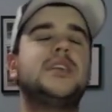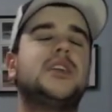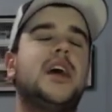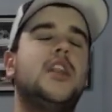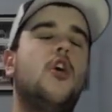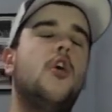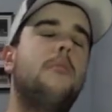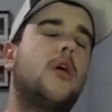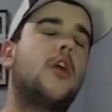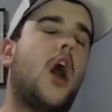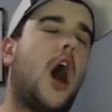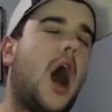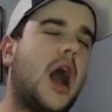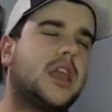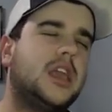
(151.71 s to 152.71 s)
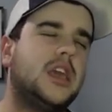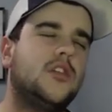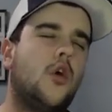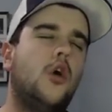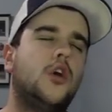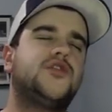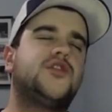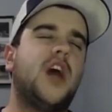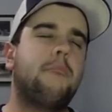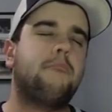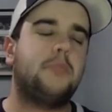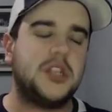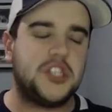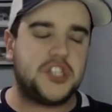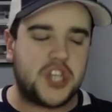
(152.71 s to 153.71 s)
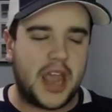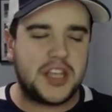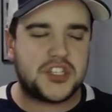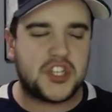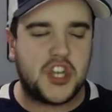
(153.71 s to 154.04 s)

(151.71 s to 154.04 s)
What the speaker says: I know about hockey and the whole dump and chase